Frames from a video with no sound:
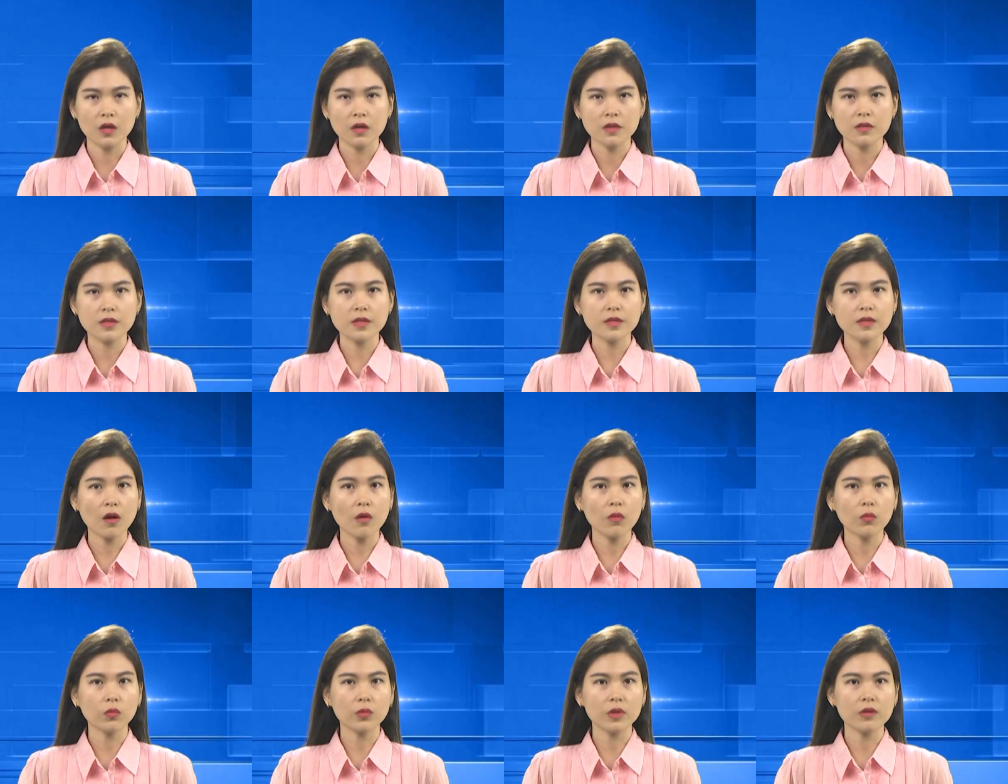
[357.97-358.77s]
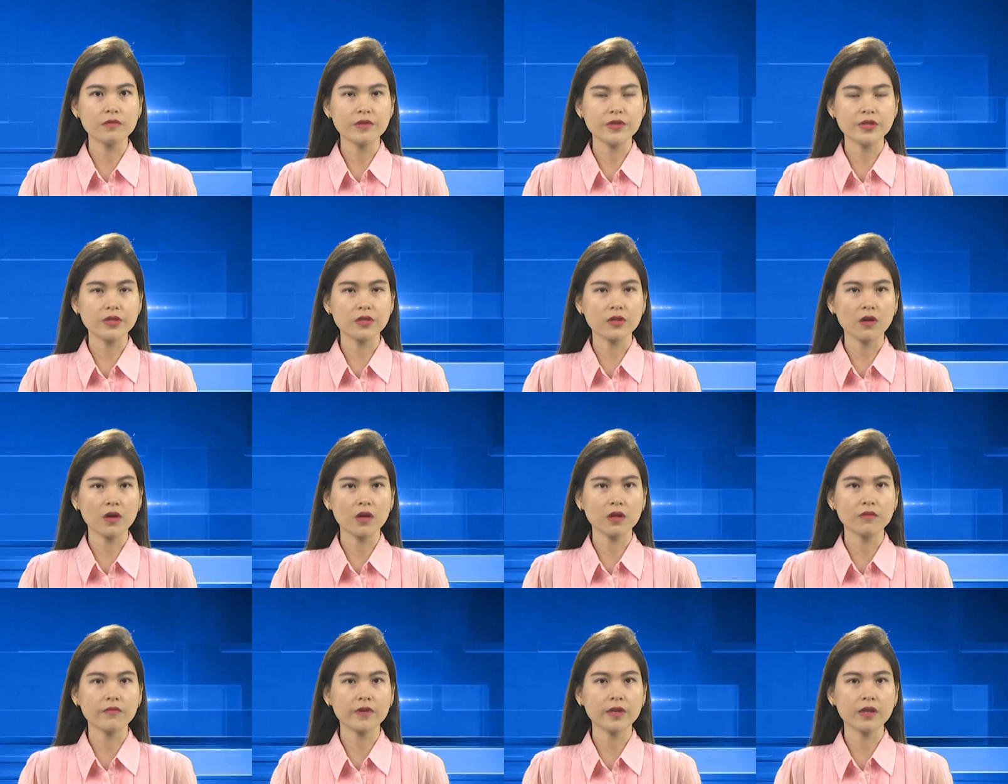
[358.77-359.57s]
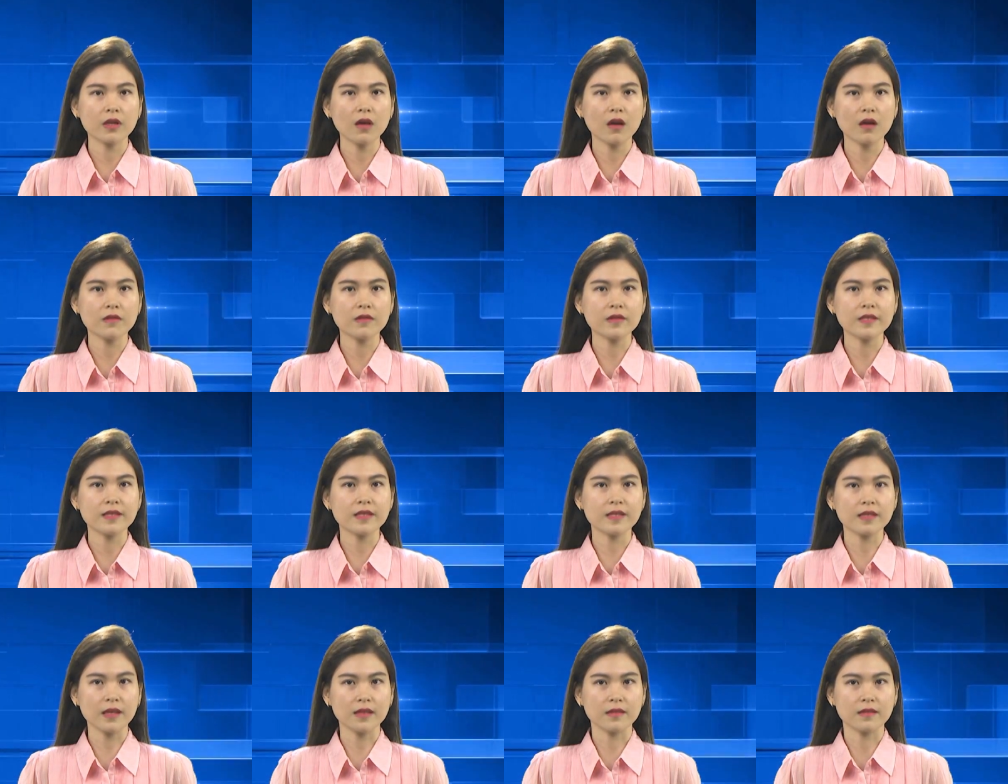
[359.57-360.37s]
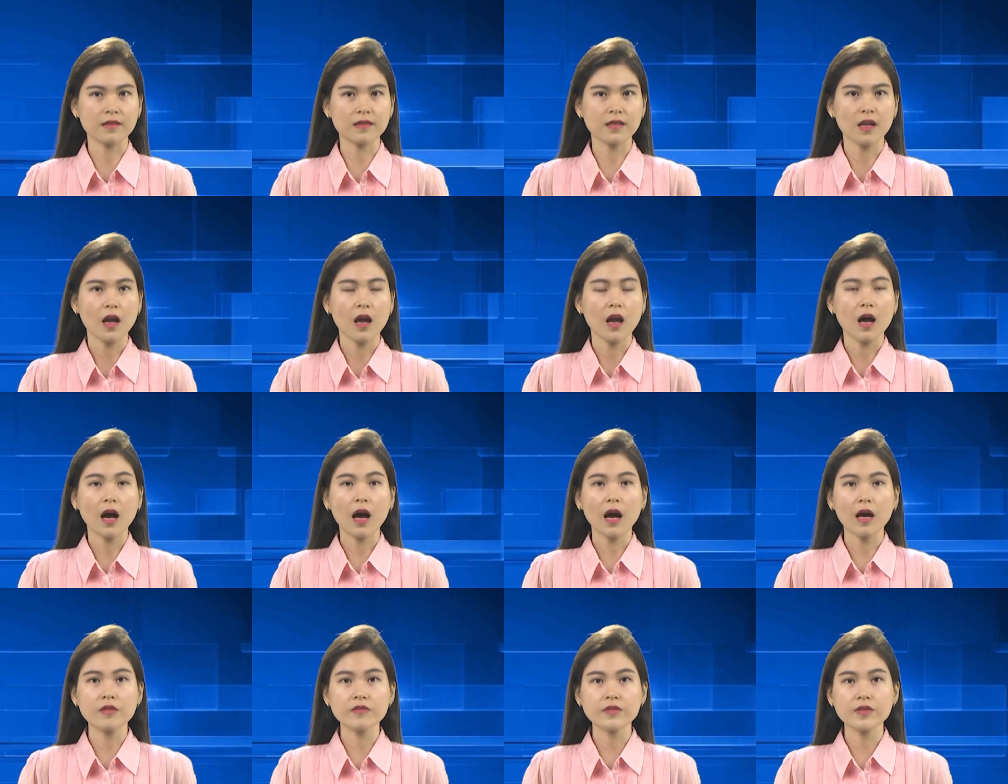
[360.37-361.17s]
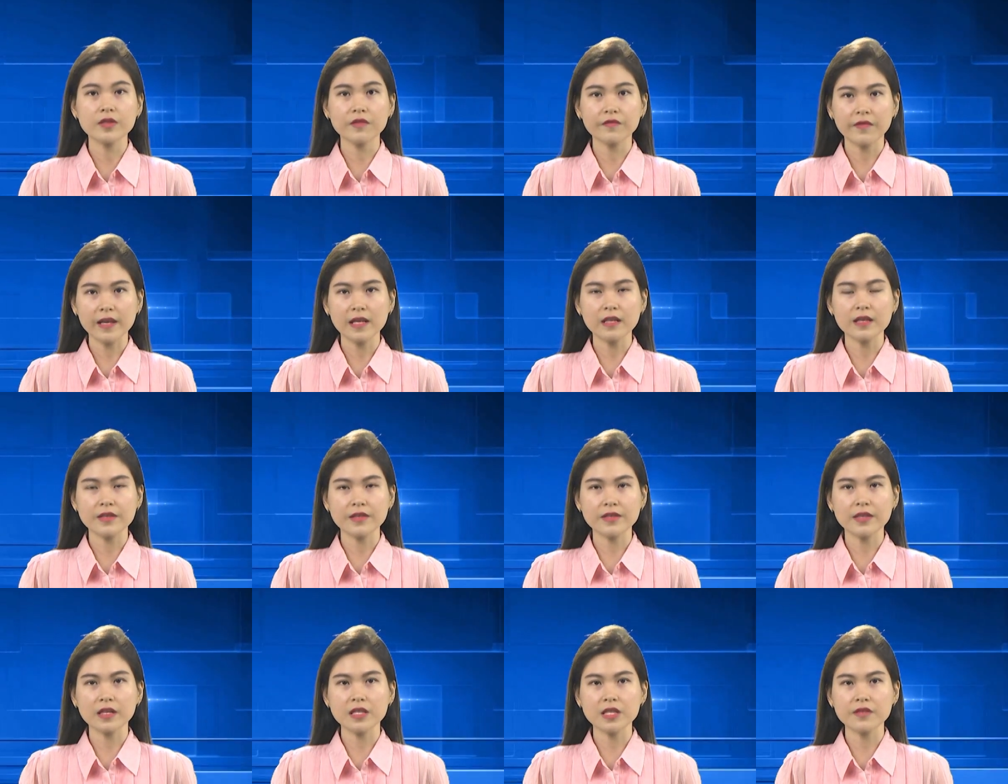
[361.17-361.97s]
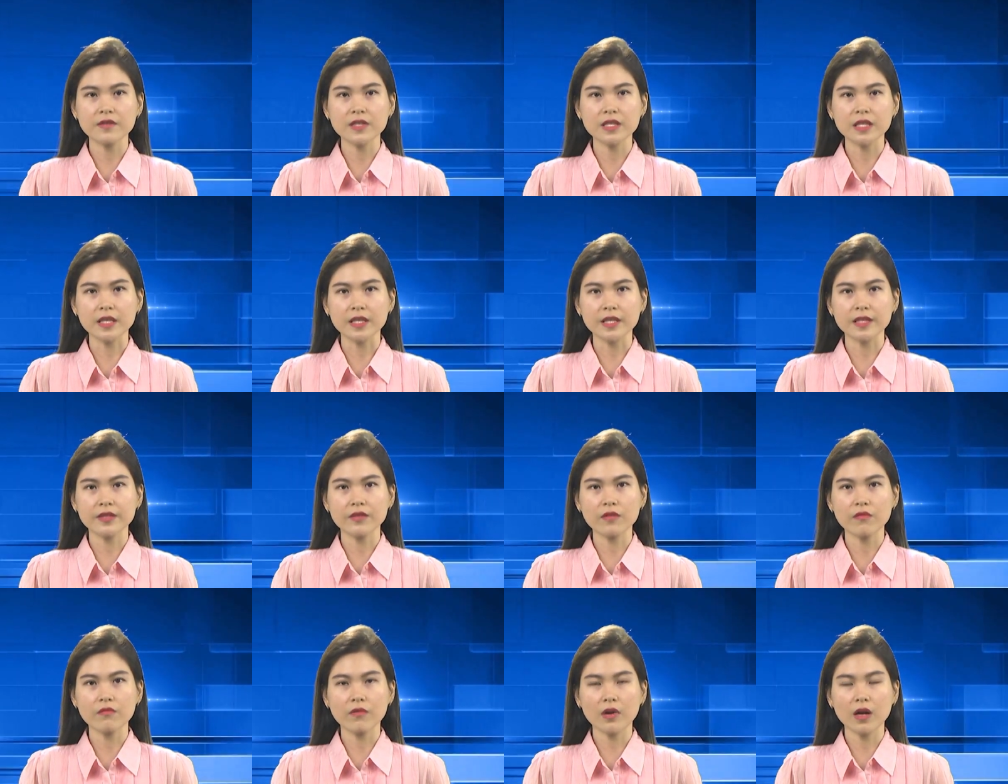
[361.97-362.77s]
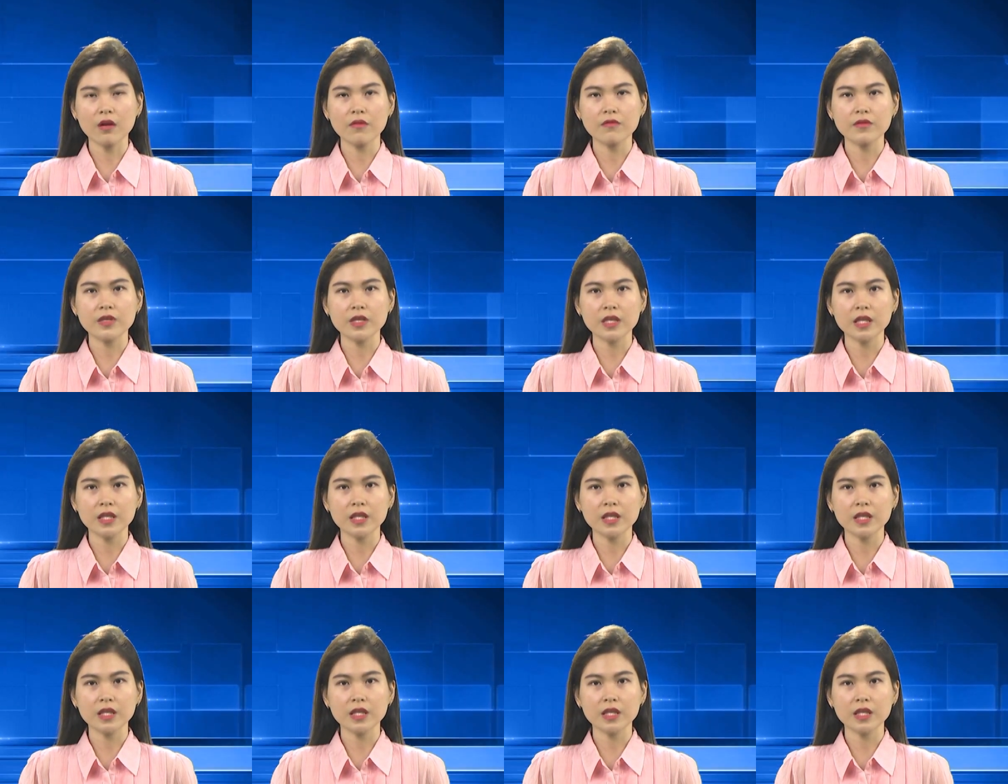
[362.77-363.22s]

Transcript: Seoul will restore reconnaissance and surveillance activities around the